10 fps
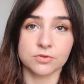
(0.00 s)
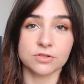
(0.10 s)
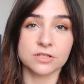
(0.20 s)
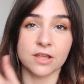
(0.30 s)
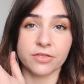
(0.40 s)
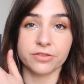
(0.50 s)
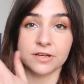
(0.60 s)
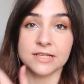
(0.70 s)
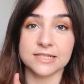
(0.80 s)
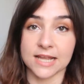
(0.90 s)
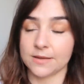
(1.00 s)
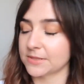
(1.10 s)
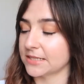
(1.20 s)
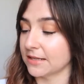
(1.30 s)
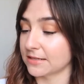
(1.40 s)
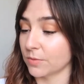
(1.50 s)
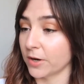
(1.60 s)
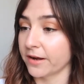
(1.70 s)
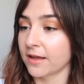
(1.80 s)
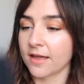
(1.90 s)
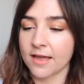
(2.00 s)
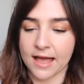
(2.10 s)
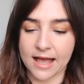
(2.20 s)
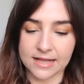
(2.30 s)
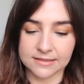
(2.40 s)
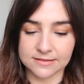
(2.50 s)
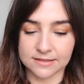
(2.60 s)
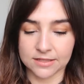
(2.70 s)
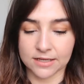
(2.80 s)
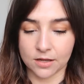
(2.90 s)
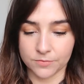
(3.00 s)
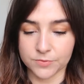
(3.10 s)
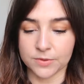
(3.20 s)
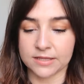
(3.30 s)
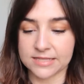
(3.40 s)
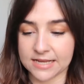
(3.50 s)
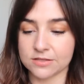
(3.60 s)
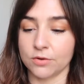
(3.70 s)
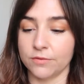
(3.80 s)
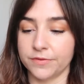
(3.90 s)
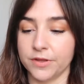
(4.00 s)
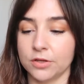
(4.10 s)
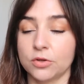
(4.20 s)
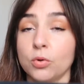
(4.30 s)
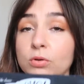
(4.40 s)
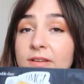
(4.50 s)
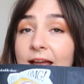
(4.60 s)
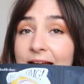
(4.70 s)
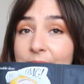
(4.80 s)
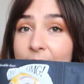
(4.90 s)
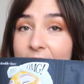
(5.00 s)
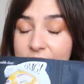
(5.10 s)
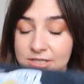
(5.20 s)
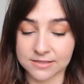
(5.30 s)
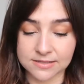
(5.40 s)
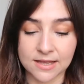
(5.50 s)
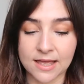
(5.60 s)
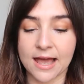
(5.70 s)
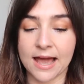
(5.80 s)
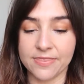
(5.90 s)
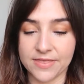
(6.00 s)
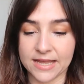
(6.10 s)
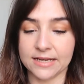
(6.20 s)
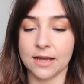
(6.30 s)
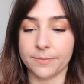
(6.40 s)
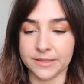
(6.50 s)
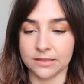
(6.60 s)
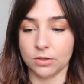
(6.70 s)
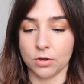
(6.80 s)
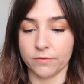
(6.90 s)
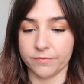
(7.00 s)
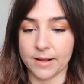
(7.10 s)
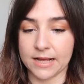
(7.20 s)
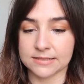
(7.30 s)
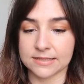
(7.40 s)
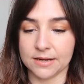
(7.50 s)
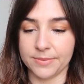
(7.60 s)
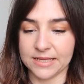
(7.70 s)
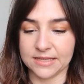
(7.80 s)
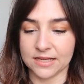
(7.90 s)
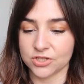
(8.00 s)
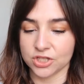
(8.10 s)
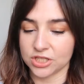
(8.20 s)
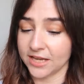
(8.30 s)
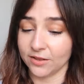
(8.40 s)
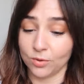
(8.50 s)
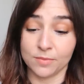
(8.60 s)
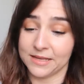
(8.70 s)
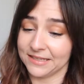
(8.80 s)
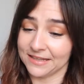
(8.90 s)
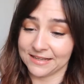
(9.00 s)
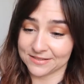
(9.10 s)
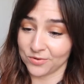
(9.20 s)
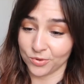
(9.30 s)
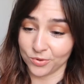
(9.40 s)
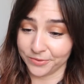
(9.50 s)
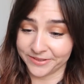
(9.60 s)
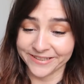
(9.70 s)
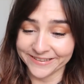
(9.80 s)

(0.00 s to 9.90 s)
So there's 3 steps to this one, and it comes with a set of the gold eye patches and then a peel off mask, and I bet you that's just yellow, I bet you that's not gold.